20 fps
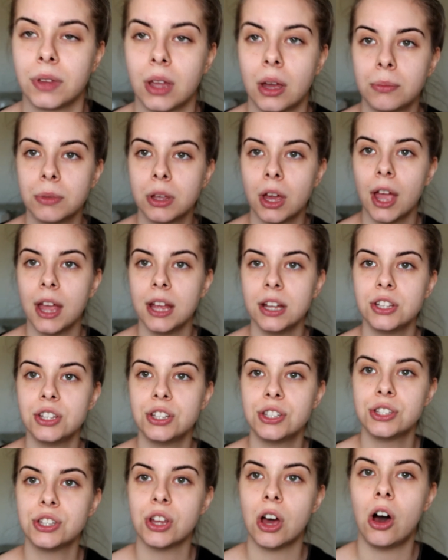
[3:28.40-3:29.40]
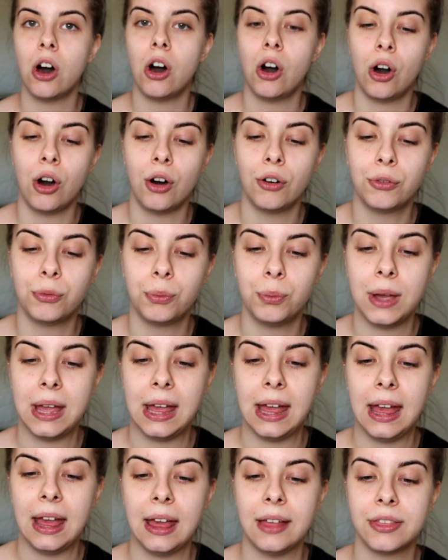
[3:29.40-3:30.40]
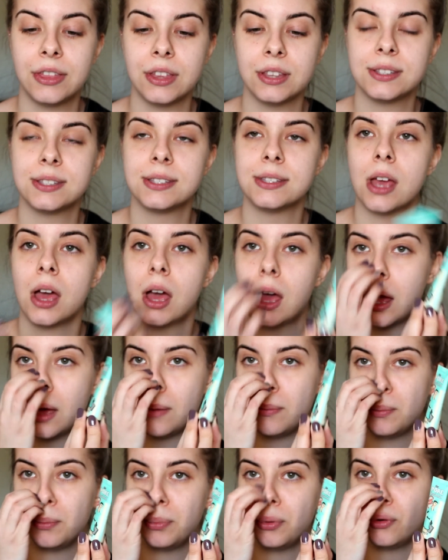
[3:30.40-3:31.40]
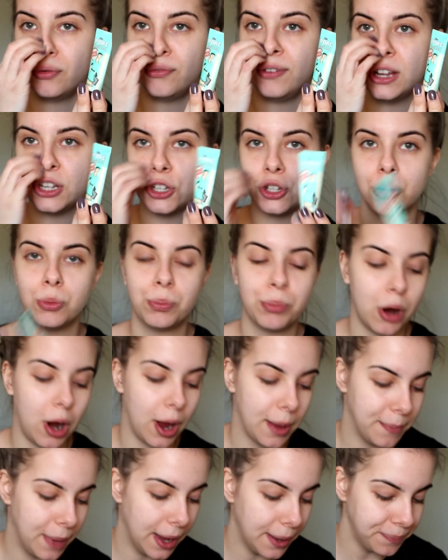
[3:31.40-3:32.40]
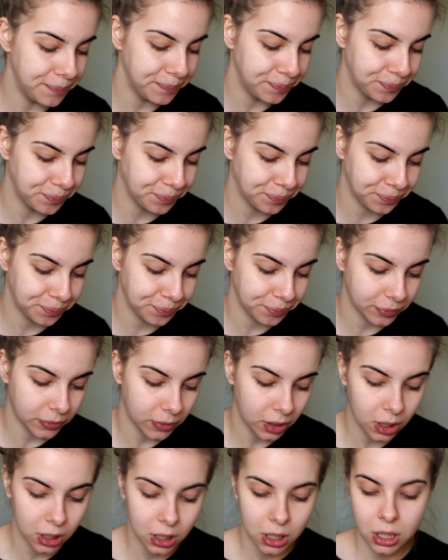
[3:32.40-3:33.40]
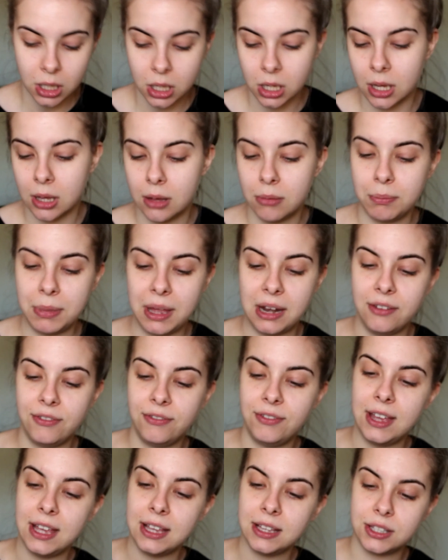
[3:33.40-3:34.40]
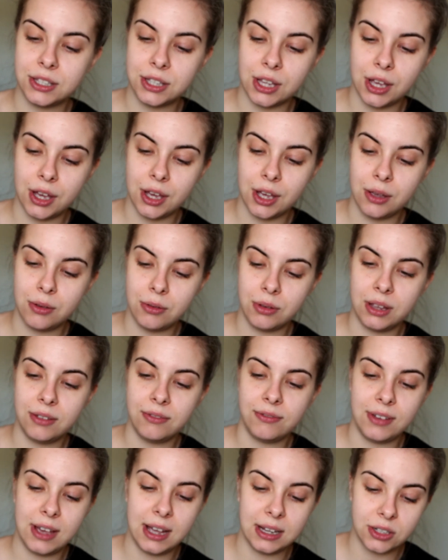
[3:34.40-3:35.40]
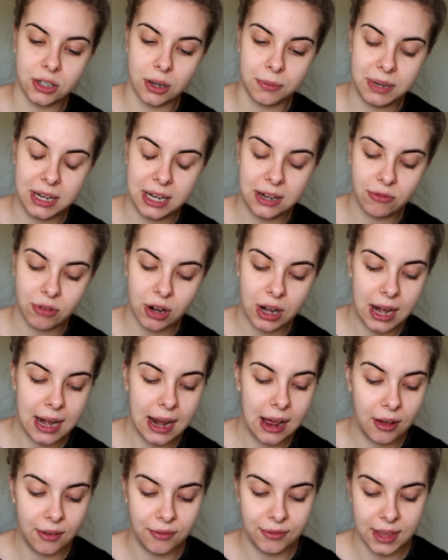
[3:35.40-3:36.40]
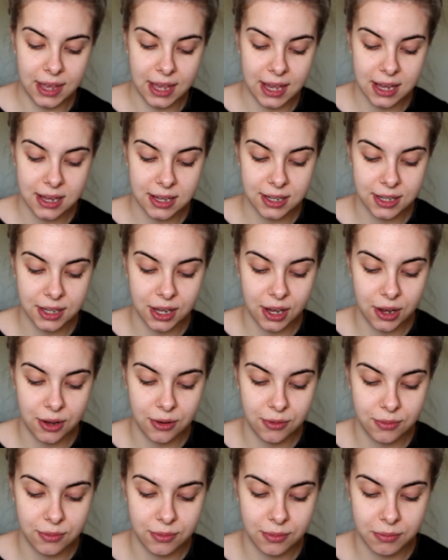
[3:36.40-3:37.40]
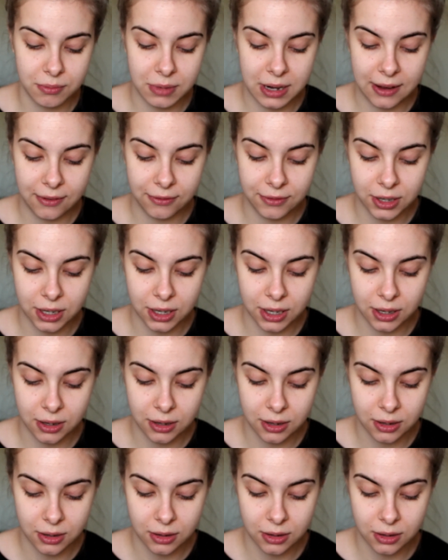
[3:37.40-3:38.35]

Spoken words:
I'm going to start off with some Professional Primer, Benefit. So in fact I'm nearly running out of this, so I'm going to have to